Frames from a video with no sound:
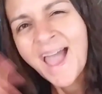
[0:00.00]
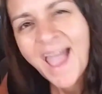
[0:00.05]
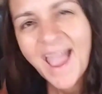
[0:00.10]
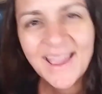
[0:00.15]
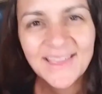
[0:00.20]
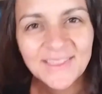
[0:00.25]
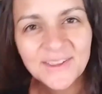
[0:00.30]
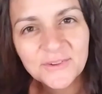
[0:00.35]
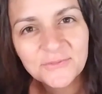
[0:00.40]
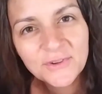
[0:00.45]

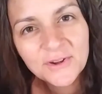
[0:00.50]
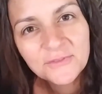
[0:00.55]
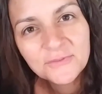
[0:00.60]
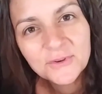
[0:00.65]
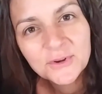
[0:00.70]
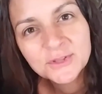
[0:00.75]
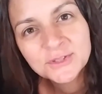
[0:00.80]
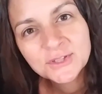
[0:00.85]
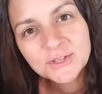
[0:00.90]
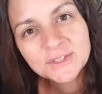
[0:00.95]
Hey there, fun
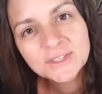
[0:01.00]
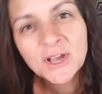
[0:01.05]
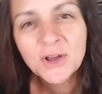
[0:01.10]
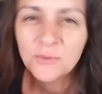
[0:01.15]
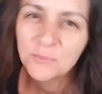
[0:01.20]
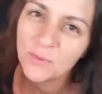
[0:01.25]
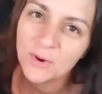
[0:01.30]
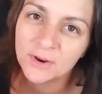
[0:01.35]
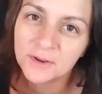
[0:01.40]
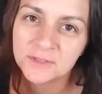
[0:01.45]
boosters!
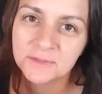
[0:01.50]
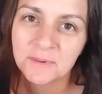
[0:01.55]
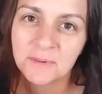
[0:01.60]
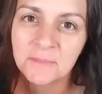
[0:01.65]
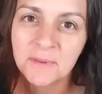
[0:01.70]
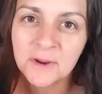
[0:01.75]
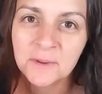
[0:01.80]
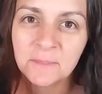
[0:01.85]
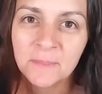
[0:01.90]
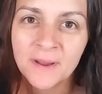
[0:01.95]
Welcome to
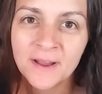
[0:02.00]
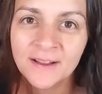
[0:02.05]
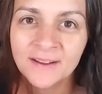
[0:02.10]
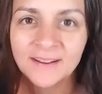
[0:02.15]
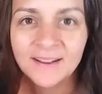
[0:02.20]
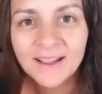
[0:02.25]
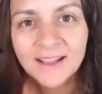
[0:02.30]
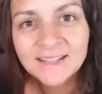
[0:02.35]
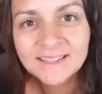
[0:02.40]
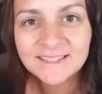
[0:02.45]
my
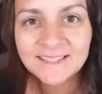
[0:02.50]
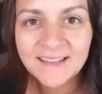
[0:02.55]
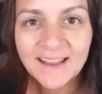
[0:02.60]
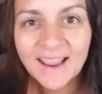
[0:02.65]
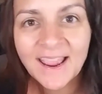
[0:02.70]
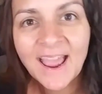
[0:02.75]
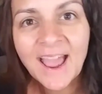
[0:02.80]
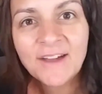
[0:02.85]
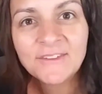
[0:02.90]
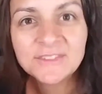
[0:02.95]
mukbang.
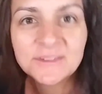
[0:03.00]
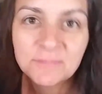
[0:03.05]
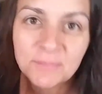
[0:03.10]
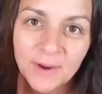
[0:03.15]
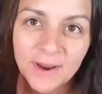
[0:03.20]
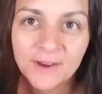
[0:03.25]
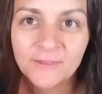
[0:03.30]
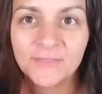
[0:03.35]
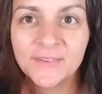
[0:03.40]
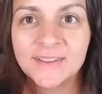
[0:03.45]
Today I have some
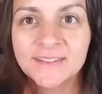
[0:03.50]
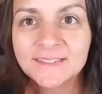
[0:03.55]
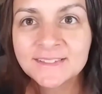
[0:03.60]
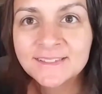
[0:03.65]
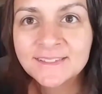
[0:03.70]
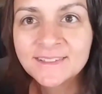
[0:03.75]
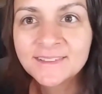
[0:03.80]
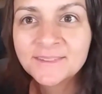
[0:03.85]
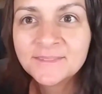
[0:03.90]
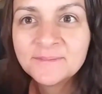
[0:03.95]

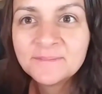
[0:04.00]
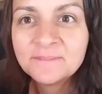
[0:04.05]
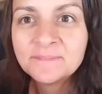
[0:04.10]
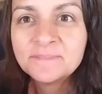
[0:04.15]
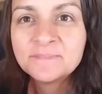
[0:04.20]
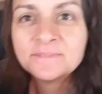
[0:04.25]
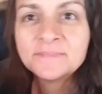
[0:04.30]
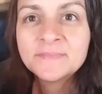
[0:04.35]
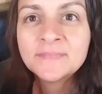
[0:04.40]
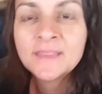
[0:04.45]
breakfast
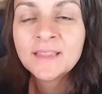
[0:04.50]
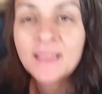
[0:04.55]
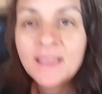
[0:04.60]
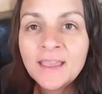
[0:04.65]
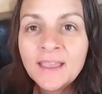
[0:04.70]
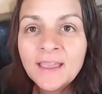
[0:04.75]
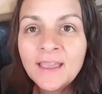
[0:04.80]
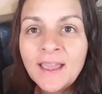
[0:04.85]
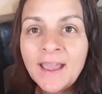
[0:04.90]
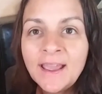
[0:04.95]

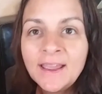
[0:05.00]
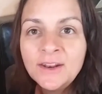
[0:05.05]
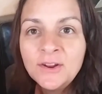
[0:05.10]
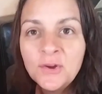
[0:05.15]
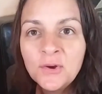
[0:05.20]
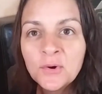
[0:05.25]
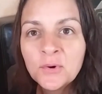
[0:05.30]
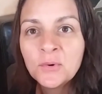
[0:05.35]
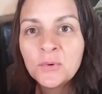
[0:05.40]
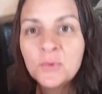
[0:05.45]
at
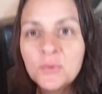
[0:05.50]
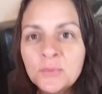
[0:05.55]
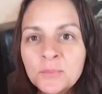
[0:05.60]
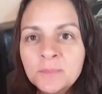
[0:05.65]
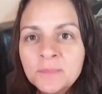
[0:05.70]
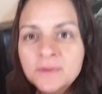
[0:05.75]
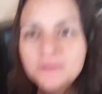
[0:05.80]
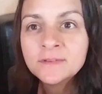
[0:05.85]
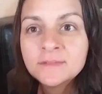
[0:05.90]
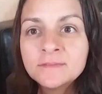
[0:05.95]

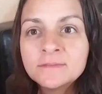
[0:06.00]
home,